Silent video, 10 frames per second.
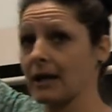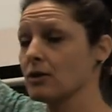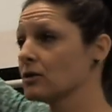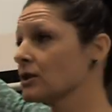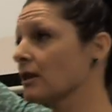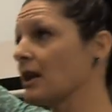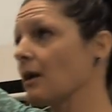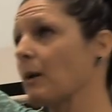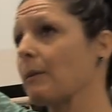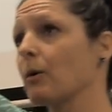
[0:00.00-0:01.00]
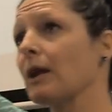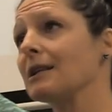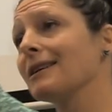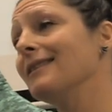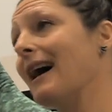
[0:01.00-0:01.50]
I used to think people
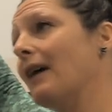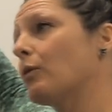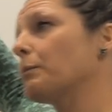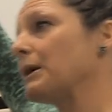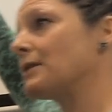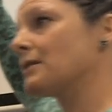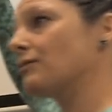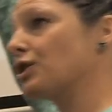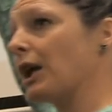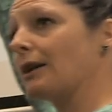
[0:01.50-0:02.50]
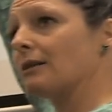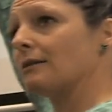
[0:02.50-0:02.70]
that did that were pieces of shit,